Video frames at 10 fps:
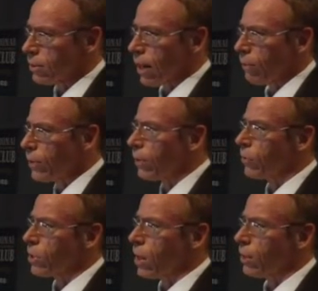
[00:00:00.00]
and without
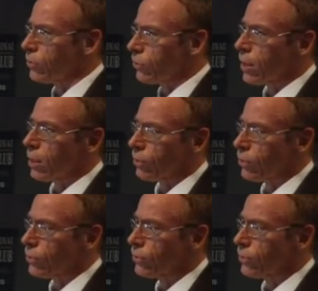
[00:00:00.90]
the knowledge of
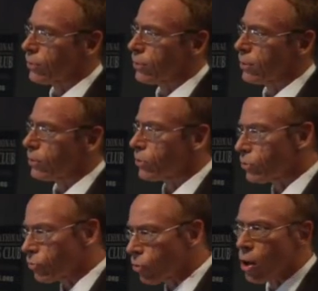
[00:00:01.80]
Congress? This
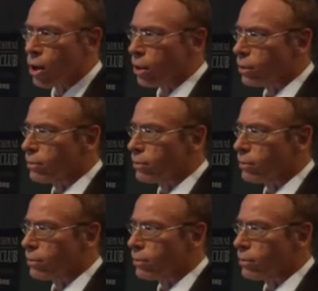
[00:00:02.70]
is wrong.